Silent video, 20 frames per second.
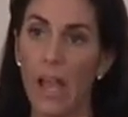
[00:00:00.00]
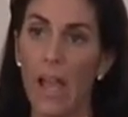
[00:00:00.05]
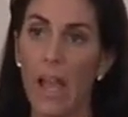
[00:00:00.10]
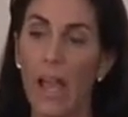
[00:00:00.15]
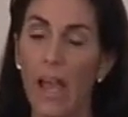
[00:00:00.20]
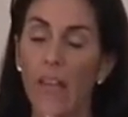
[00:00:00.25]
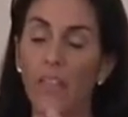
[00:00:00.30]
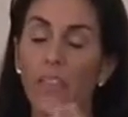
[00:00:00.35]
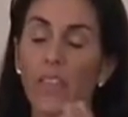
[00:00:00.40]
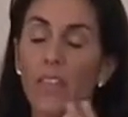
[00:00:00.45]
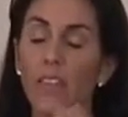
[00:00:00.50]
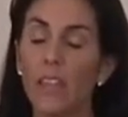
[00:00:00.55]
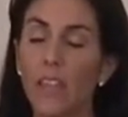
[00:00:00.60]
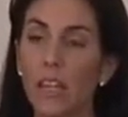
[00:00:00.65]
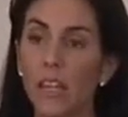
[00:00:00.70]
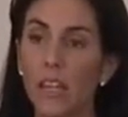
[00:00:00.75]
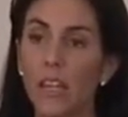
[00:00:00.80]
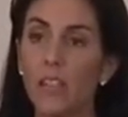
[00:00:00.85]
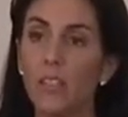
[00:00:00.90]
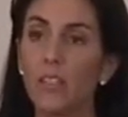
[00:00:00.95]
At the
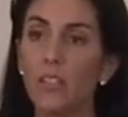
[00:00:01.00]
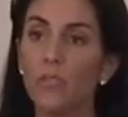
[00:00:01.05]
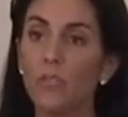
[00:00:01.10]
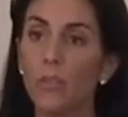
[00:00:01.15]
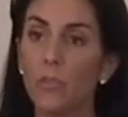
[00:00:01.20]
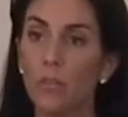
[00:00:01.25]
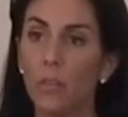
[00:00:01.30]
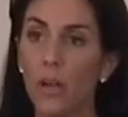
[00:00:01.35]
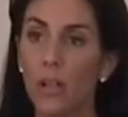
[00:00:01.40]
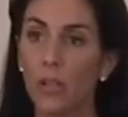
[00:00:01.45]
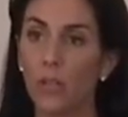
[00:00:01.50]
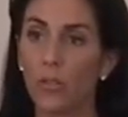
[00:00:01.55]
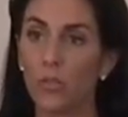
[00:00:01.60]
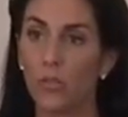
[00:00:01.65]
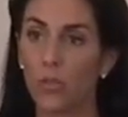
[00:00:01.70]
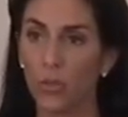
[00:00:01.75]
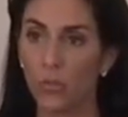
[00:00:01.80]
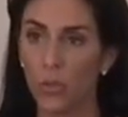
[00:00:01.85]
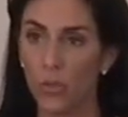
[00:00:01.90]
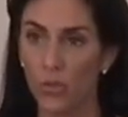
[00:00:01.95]
end of your
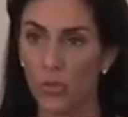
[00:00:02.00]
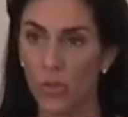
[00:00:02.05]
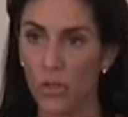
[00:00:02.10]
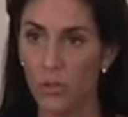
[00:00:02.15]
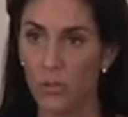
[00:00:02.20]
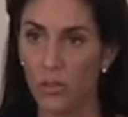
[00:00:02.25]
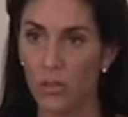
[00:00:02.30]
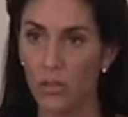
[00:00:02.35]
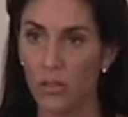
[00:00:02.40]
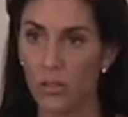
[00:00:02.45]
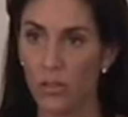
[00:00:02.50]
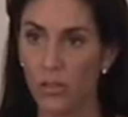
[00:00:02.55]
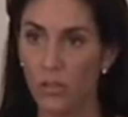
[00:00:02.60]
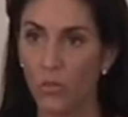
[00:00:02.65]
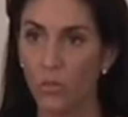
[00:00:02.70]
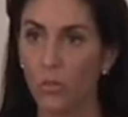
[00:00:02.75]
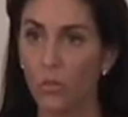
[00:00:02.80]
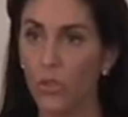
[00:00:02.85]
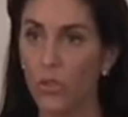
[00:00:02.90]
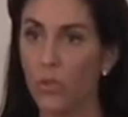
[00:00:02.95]
microderm treatment,
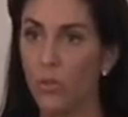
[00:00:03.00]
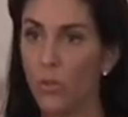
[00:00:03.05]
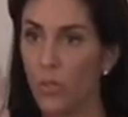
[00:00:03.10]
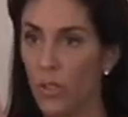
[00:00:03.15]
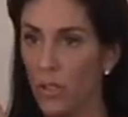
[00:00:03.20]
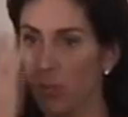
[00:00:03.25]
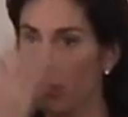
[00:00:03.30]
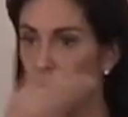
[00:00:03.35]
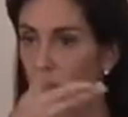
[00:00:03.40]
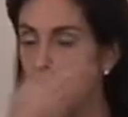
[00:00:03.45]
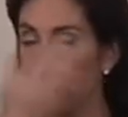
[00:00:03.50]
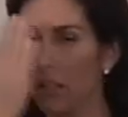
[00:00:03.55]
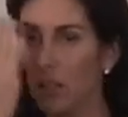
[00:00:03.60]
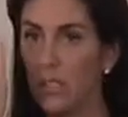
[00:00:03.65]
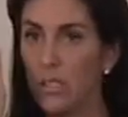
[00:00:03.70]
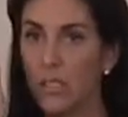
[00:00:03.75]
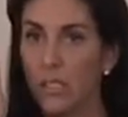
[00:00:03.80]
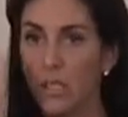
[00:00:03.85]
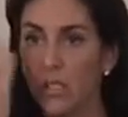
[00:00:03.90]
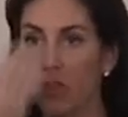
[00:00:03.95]
when you are
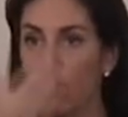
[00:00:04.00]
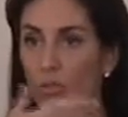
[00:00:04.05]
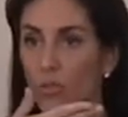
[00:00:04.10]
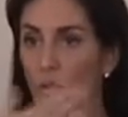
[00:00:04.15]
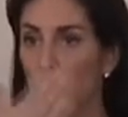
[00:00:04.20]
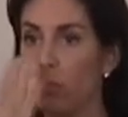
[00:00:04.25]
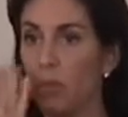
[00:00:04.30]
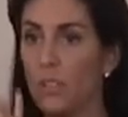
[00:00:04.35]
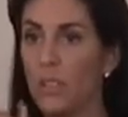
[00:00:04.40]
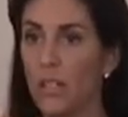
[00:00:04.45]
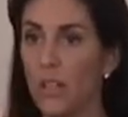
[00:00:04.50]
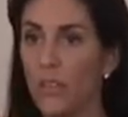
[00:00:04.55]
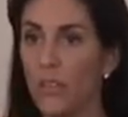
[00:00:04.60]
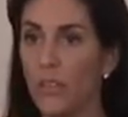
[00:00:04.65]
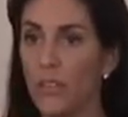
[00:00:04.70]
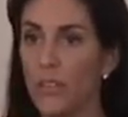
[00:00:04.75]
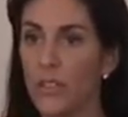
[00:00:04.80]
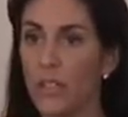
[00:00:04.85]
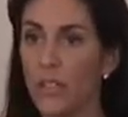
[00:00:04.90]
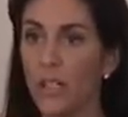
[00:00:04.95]
completely done scrubbing down
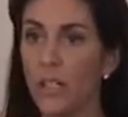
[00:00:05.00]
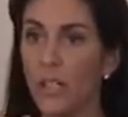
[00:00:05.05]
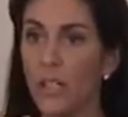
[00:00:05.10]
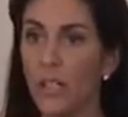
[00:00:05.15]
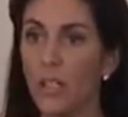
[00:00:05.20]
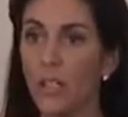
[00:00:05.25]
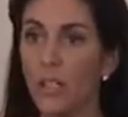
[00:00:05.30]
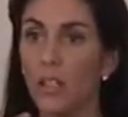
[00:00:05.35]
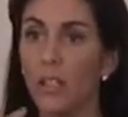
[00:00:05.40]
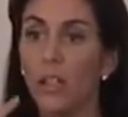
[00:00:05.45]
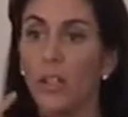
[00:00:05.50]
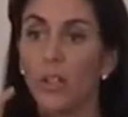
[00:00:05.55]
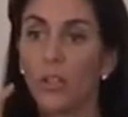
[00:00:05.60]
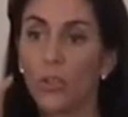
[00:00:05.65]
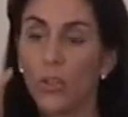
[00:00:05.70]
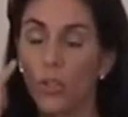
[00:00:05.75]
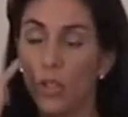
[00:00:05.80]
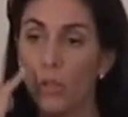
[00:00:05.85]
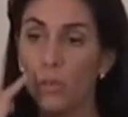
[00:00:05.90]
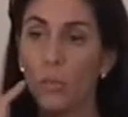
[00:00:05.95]
the skin,
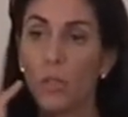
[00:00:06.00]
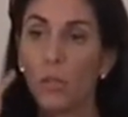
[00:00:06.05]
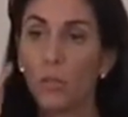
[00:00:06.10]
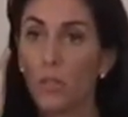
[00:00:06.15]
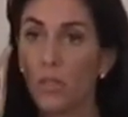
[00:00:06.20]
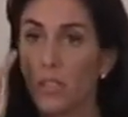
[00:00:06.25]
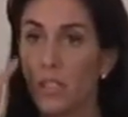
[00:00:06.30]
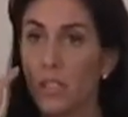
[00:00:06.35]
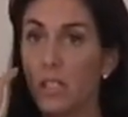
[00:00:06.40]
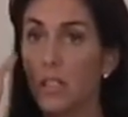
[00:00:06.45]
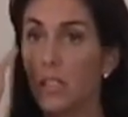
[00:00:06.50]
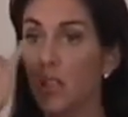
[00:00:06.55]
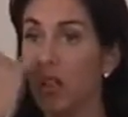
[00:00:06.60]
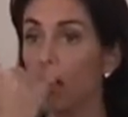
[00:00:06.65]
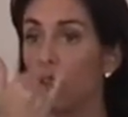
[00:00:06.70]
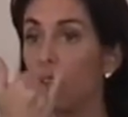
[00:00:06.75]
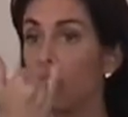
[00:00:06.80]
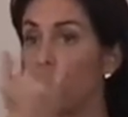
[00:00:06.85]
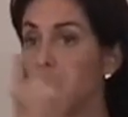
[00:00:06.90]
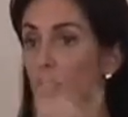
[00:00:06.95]
you're going to be able to see the
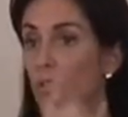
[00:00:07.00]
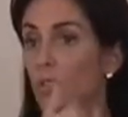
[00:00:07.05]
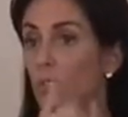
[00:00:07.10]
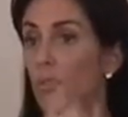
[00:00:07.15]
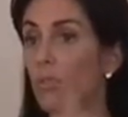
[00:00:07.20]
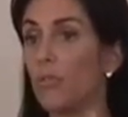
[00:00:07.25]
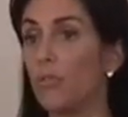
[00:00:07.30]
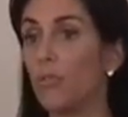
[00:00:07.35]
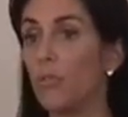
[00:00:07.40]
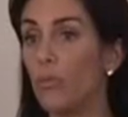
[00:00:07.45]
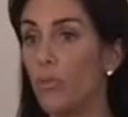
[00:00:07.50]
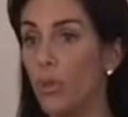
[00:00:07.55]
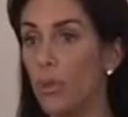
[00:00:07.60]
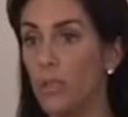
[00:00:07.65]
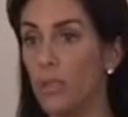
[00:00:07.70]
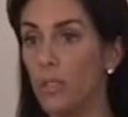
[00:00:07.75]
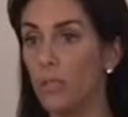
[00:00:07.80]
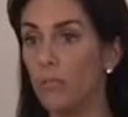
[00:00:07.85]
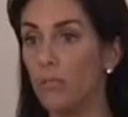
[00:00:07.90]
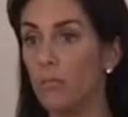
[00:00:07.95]
areas that you have
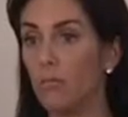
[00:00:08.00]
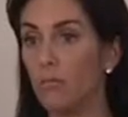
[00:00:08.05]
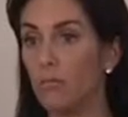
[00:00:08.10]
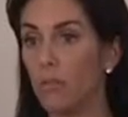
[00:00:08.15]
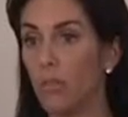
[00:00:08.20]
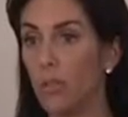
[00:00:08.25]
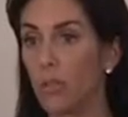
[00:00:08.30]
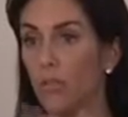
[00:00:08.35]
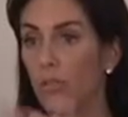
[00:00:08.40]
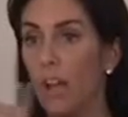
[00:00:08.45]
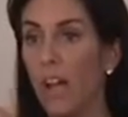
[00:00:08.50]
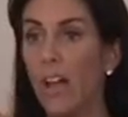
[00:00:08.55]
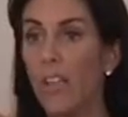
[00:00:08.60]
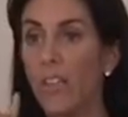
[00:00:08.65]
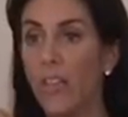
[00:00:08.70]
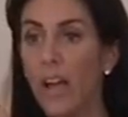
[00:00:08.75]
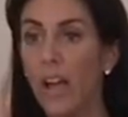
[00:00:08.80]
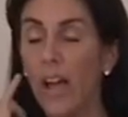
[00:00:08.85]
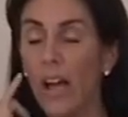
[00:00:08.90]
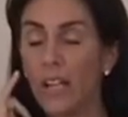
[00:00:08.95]
avoided, where you've had
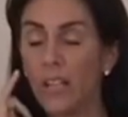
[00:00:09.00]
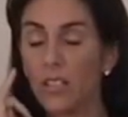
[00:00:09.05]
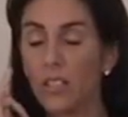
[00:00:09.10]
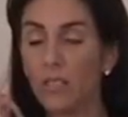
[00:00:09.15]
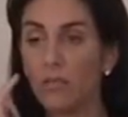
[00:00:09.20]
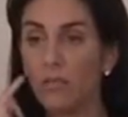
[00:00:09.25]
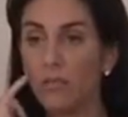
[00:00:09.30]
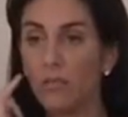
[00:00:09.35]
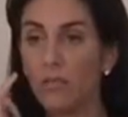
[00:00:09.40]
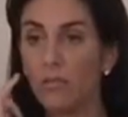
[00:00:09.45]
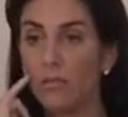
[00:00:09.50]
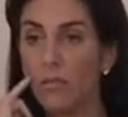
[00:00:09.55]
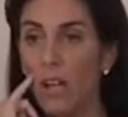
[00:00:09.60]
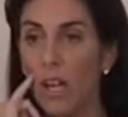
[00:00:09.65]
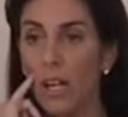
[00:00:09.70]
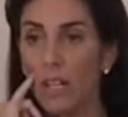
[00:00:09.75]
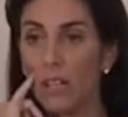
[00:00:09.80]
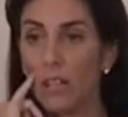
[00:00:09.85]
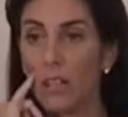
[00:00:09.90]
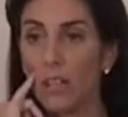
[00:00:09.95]
the active
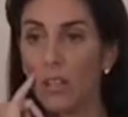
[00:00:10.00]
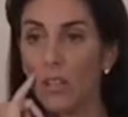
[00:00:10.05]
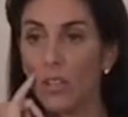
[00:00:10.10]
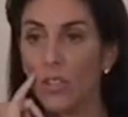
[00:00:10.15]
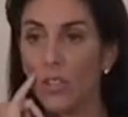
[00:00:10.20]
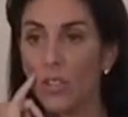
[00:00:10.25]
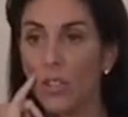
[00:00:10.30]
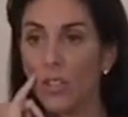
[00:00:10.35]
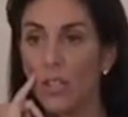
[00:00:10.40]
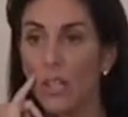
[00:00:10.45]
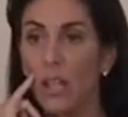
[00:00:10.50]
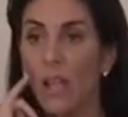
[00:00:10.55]
acne lesion.